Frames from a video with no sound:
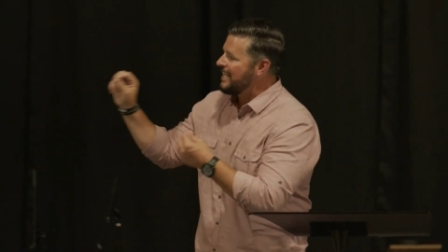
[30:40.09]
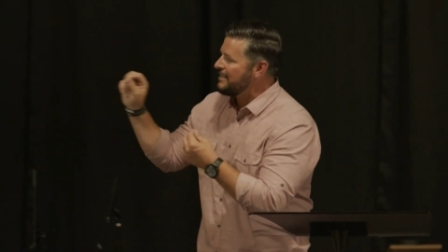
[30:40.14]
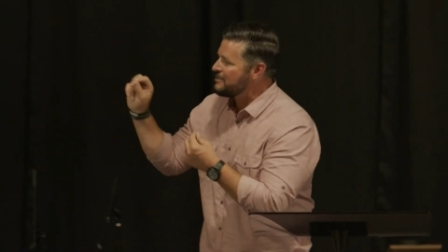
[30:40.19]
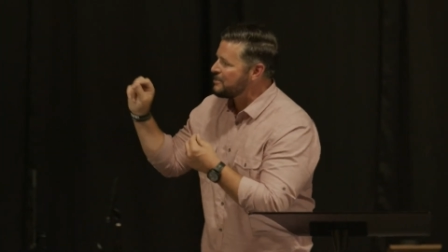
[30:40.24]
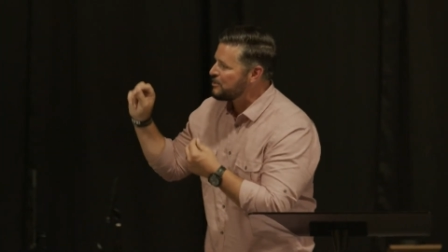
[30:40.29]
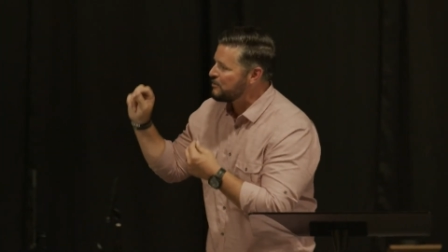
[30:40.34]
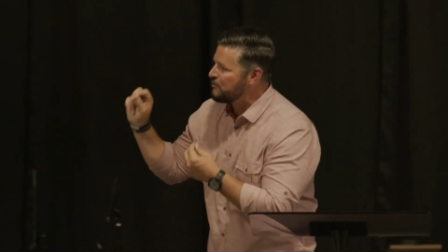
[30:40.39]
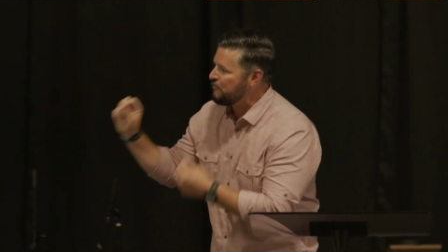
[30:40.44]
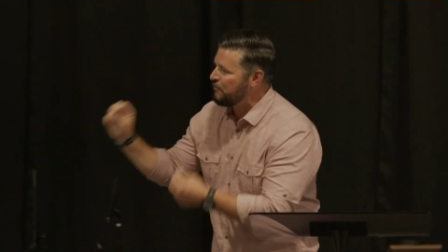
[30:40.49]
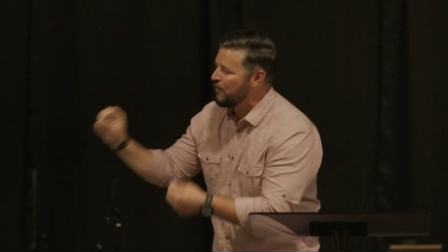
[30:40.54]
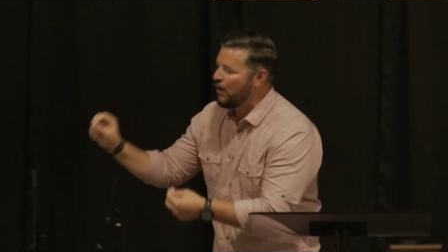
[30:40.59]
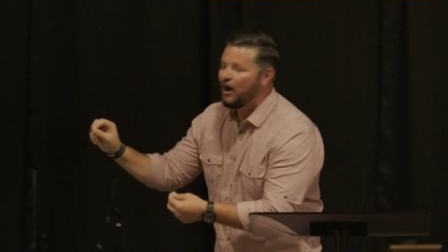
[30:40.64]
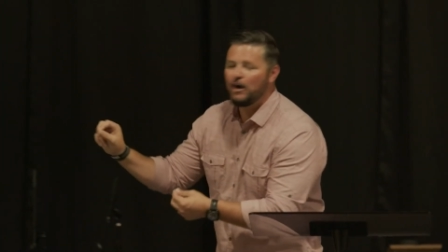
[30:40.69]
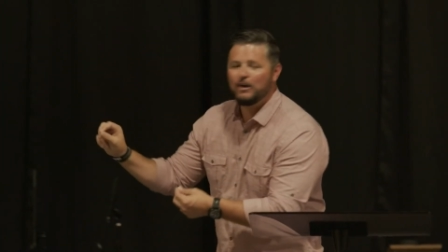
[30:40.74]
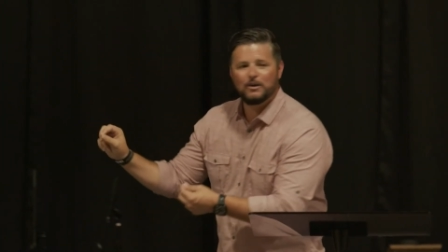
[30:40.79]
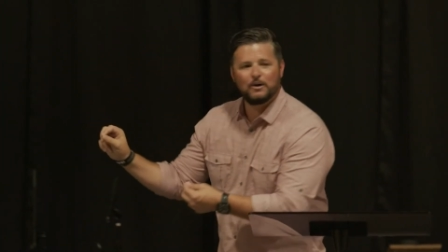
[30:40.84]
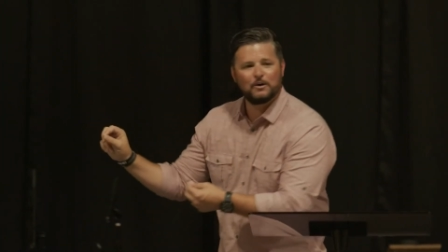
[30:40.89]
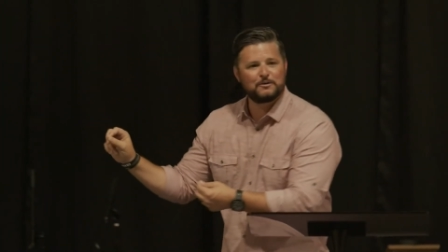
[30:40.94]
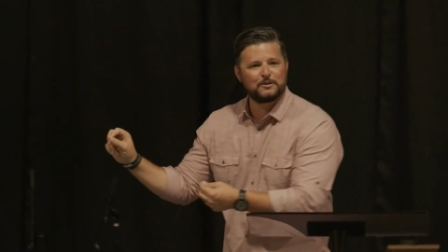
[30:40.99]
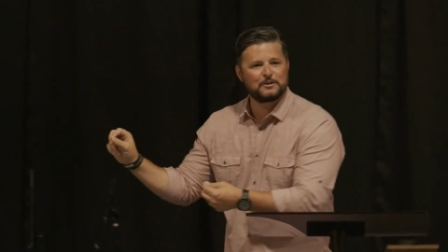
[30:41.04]
let's
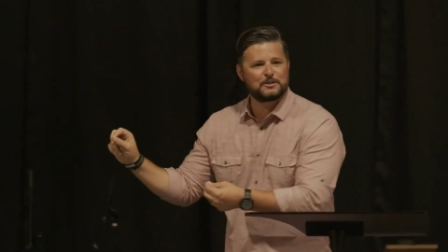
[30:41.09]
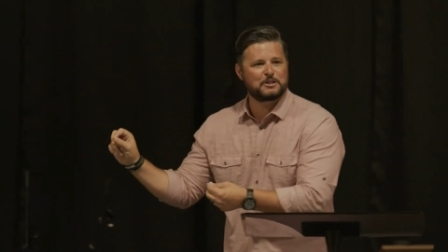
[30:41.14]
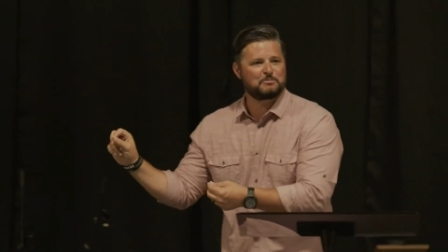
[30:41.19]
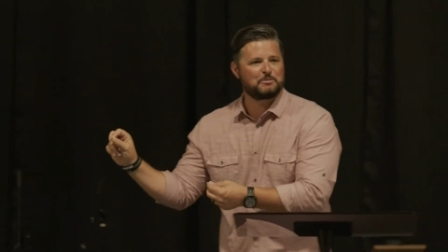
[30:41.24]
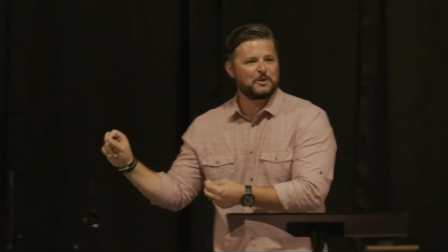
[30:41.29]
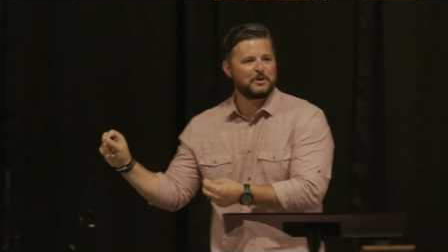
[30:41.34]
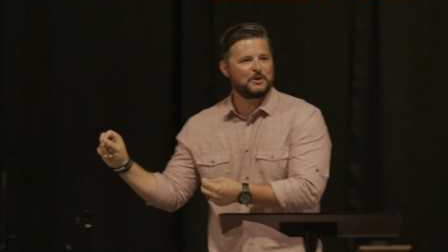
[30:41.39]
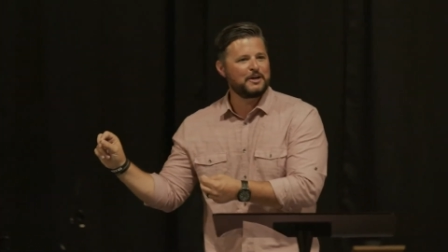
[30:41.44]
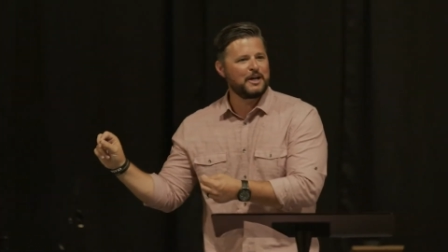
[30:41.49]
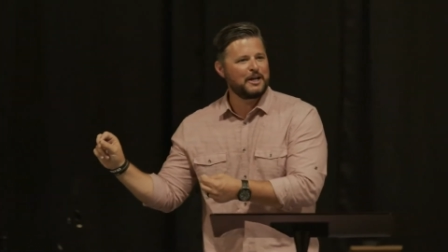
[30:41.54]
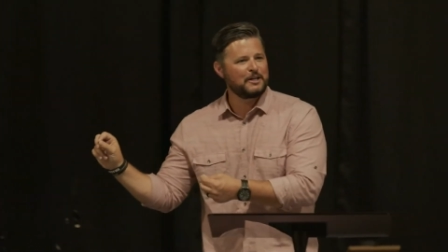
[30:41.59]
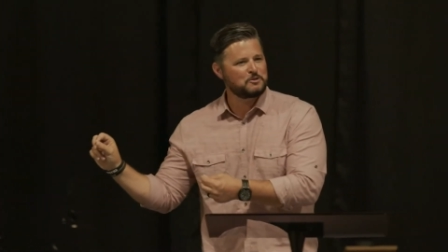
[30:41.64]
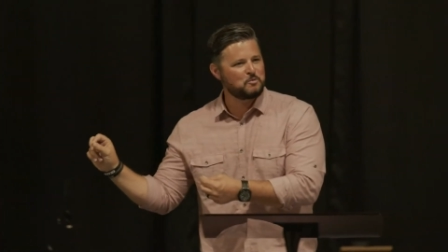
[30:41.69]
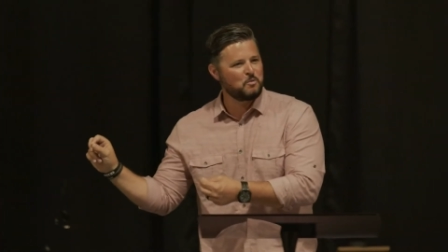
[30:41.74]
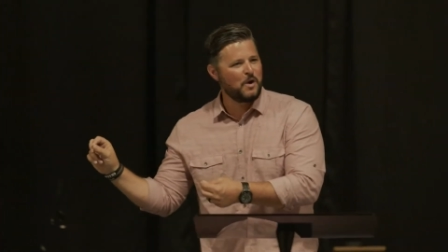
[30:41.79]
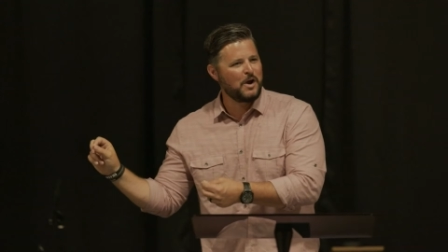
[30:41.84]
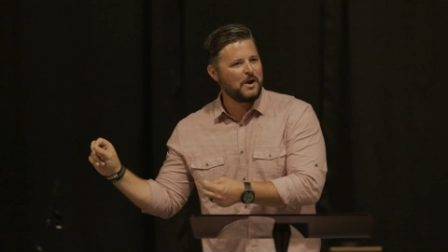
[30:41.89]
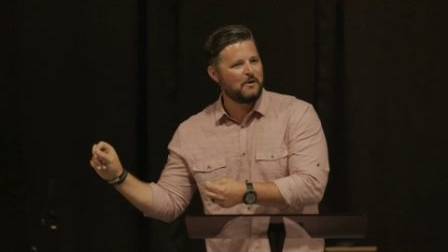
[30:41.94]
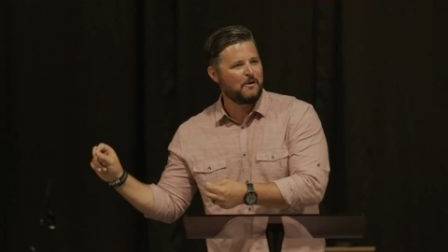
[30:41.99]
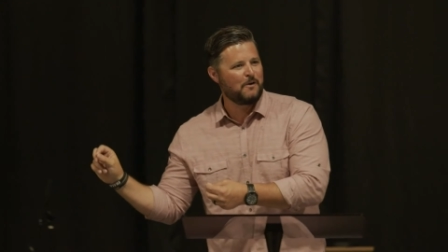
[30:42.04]
follow the Spirit
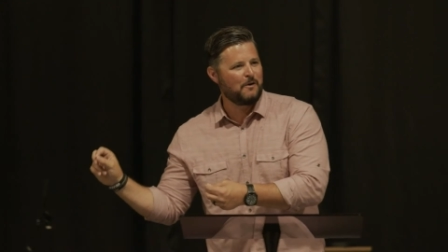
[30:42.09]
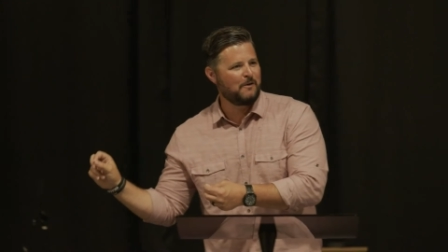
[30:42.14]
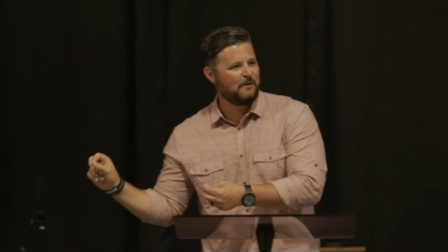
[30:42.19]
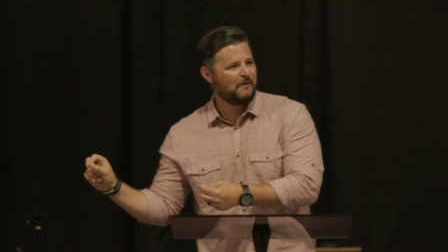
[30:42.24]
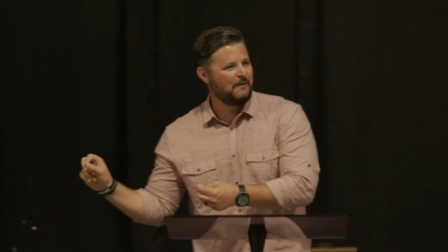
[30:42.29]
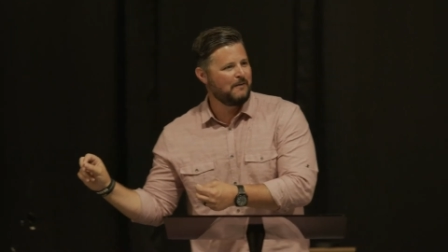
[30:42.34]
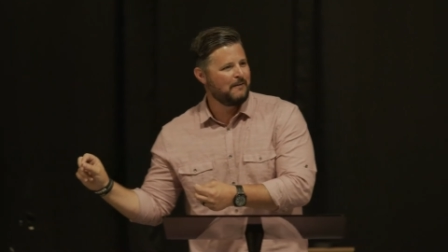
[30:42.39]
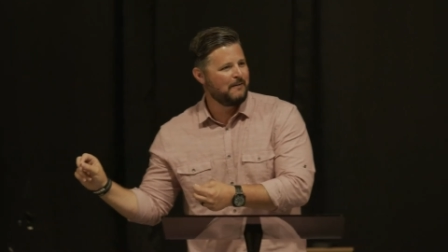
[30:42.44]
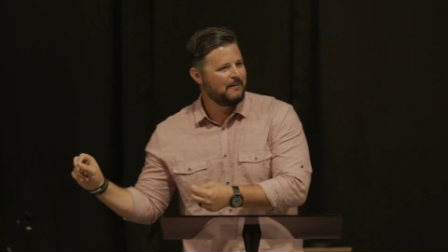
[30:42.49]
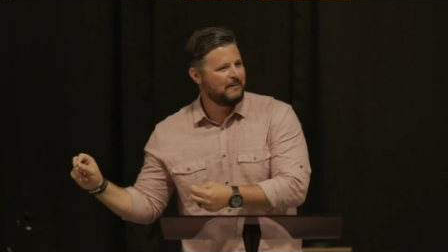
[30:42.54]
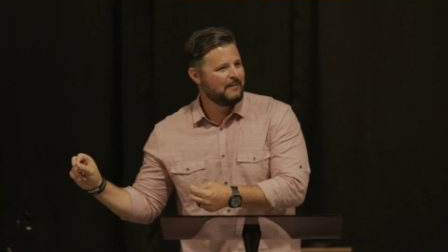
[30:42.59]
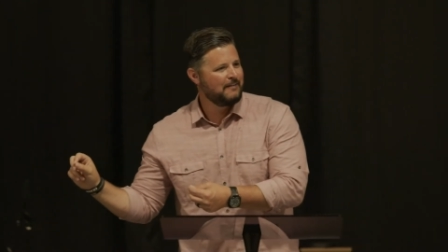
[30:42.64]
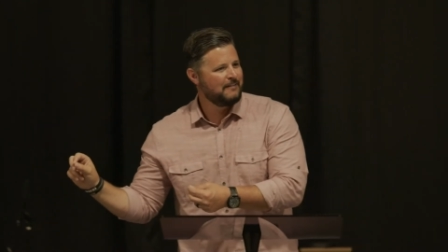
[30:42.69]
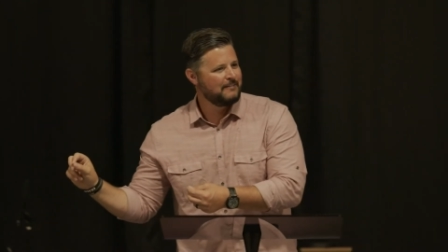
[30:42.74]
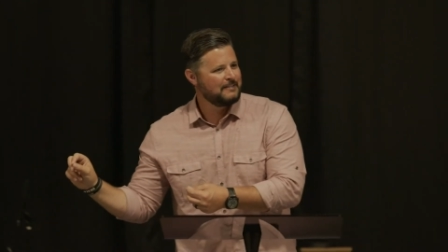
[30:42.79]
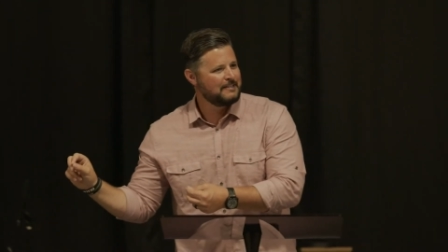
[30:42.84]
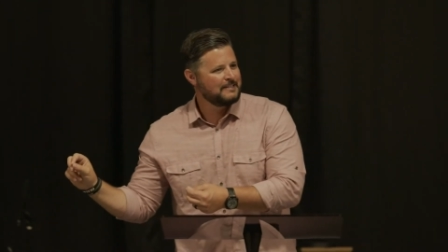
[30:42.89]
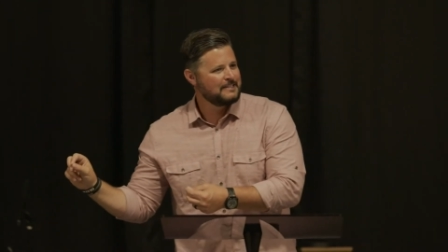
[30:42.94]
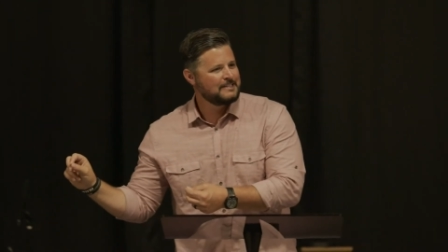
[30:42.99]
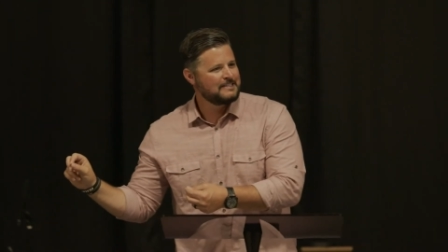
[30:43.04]
as well.
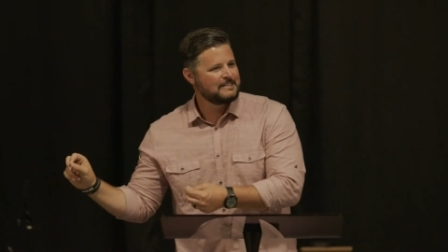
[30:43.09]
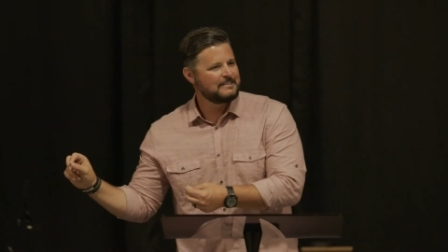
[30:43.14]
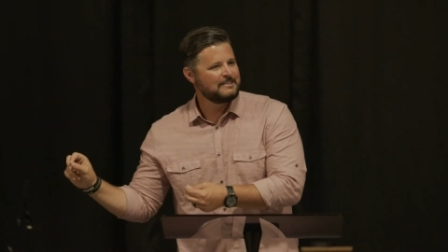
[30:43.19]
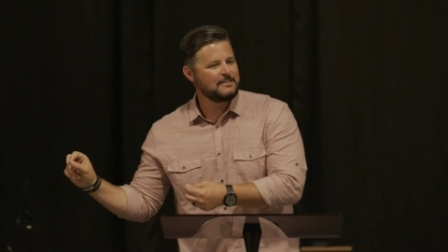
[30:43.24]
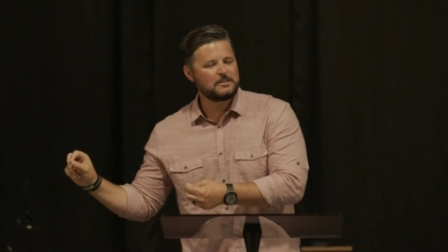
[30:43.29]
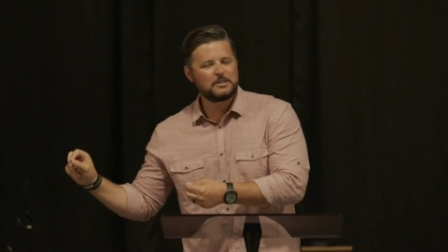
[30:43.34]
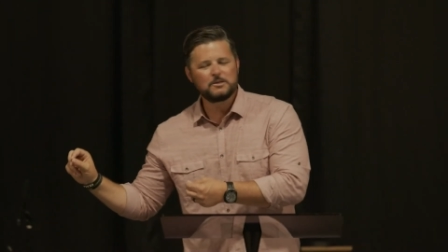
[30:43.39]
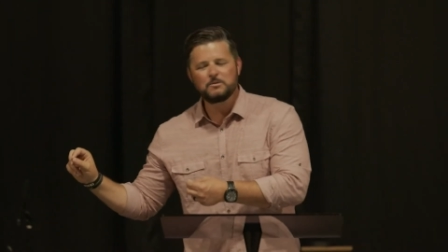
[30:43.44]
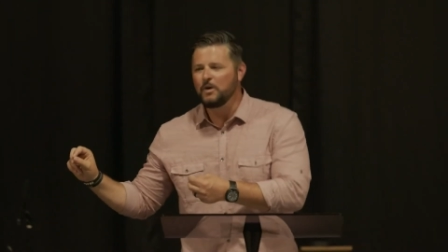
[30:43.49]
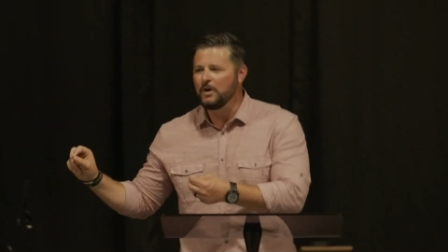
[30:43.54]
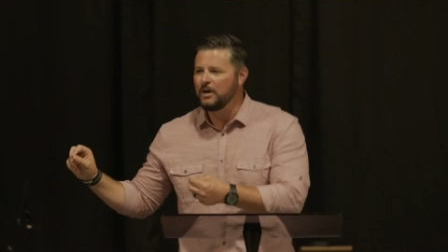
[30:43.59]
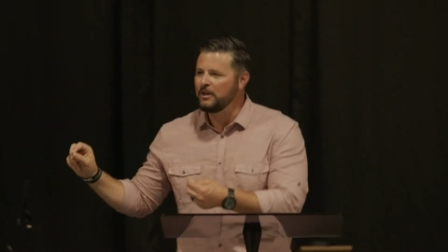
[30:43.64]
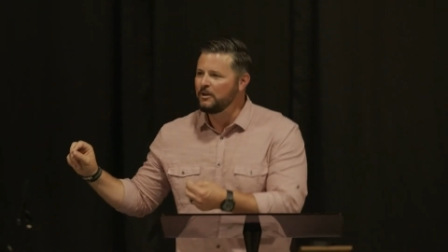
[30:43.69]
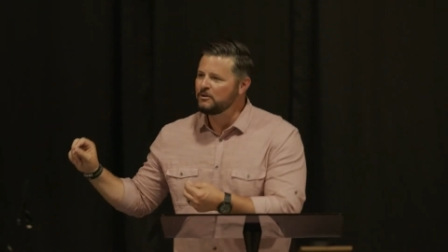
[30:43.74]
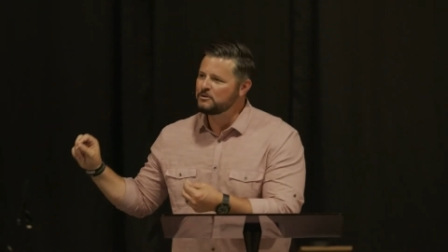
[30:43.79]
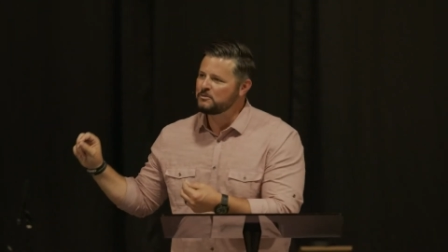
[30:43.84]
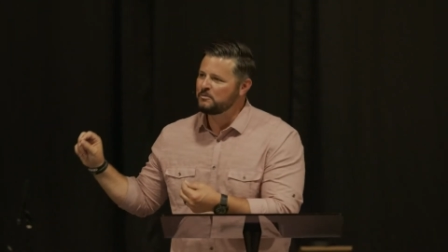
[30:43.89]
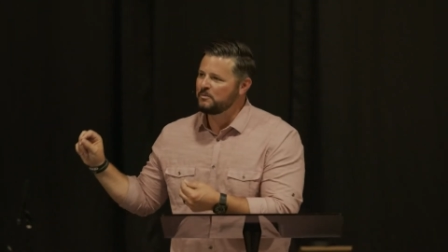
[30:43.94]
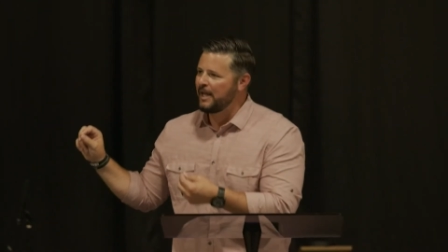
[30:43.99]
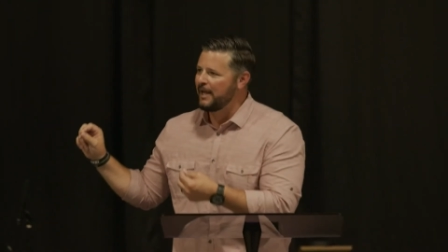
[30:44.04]
This is one of
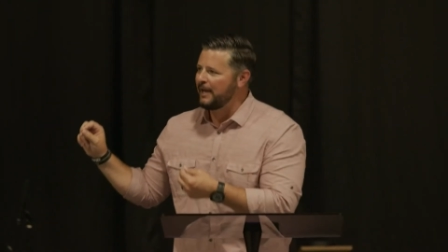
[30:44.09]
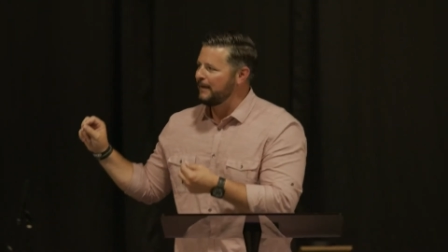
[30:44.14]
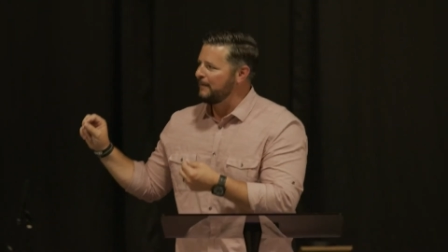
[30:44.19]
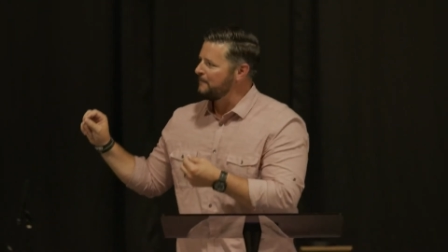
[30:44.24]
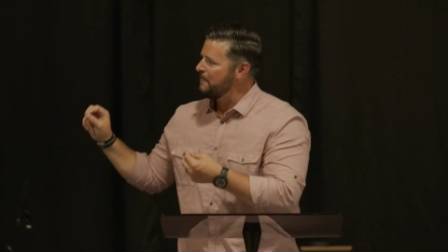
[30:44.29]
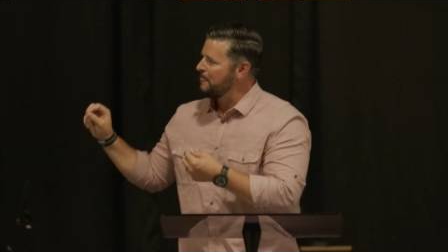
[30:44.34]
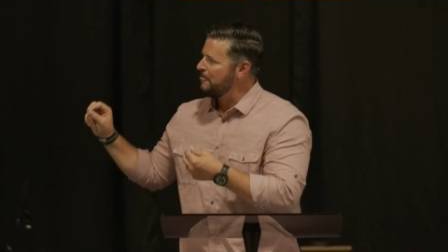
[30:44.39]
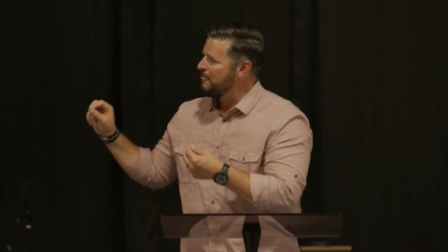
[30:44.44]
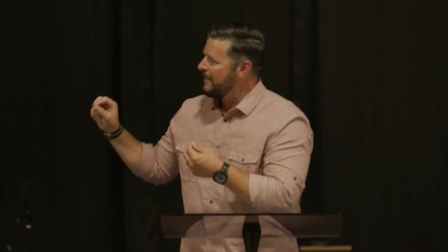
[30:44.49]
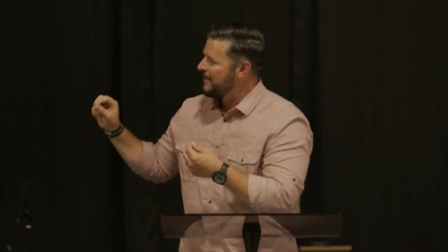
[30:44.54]
those like